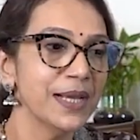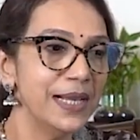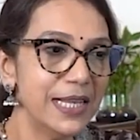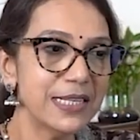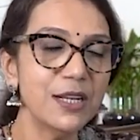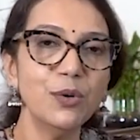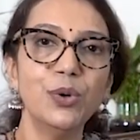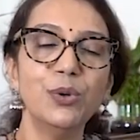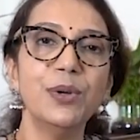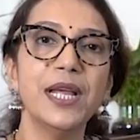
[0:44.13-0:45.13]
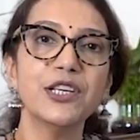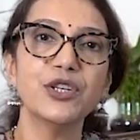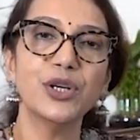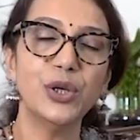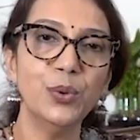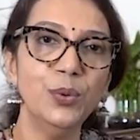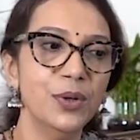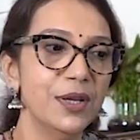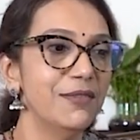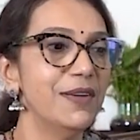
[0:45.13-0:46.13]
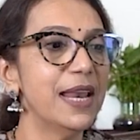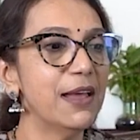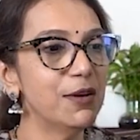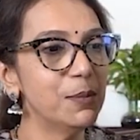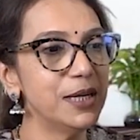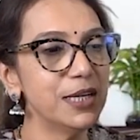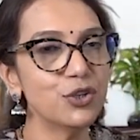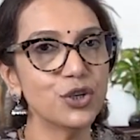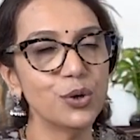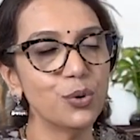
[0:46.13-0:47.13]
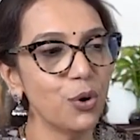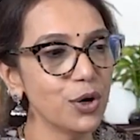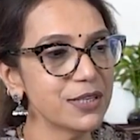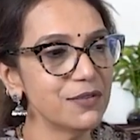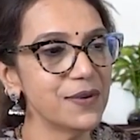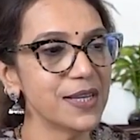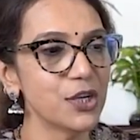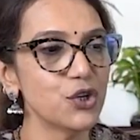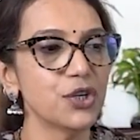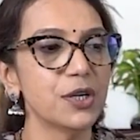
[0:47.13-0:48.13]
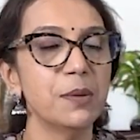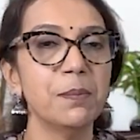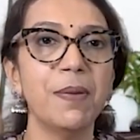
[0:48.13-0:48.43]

Let's now go to lecture 2, where I will be teaching you ossification,